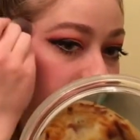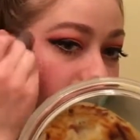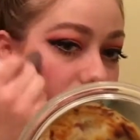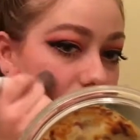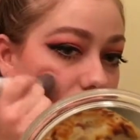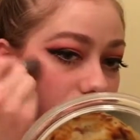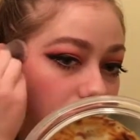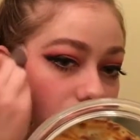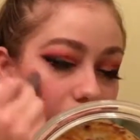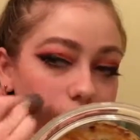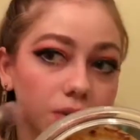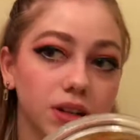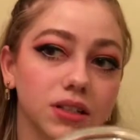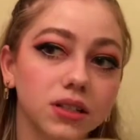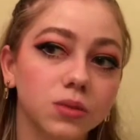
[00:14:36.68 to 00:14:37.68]
look, I want
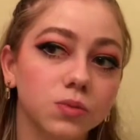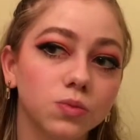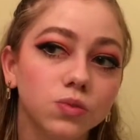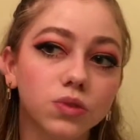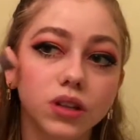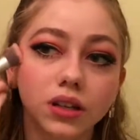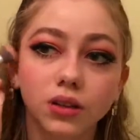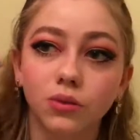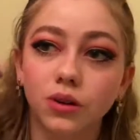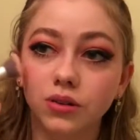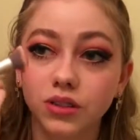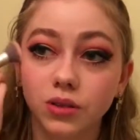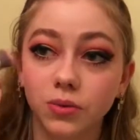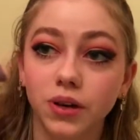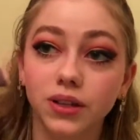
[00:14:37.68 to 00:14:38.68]
some really rosy
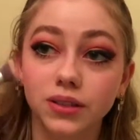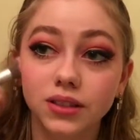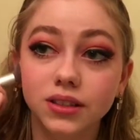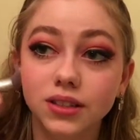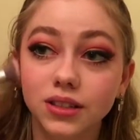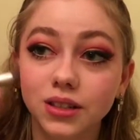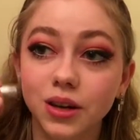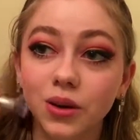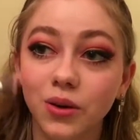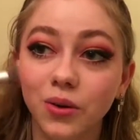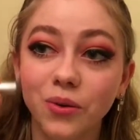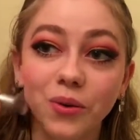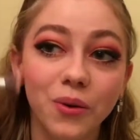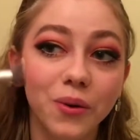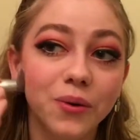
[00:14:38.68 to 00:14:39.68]
ones. So
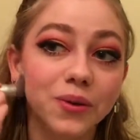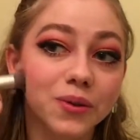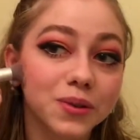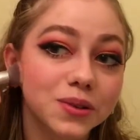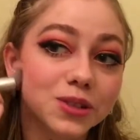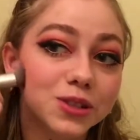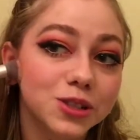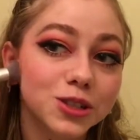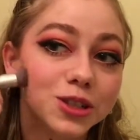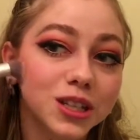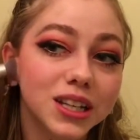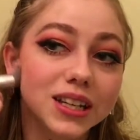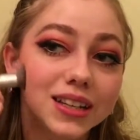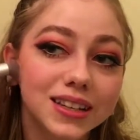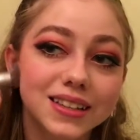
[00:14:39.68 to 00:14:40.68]

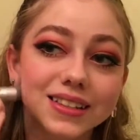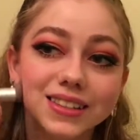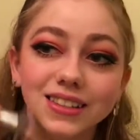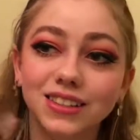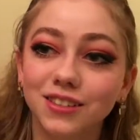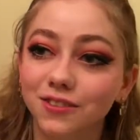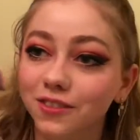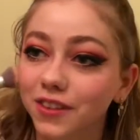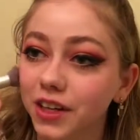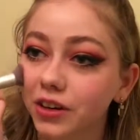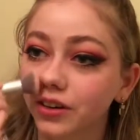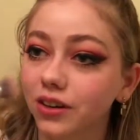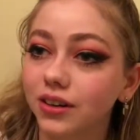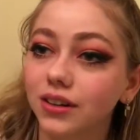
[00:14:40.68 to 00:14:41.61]
she's severe.